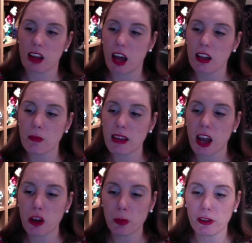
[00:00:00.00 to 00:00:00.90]
let me
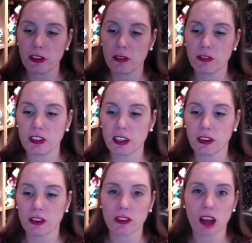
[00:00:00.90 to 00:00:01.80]
open them for you
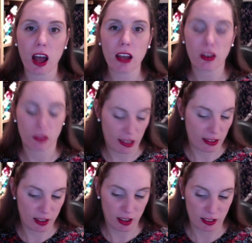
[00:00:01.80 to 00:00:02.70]
because I got really
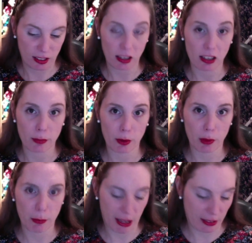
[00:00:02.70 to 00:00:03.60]
excited. I'm going to put
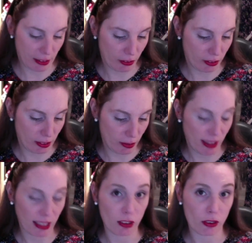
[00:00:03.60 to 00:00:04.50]
my bag down because it's
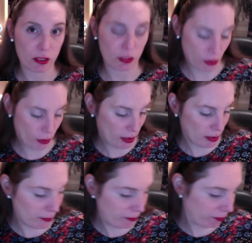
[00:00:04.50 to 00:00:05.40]
making lots of
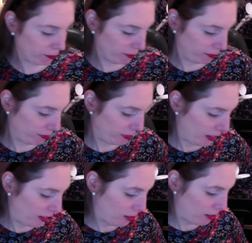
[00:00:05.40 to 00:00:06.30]
noise.
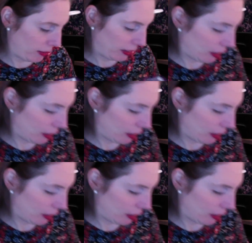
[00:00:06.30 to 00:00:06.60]
It's making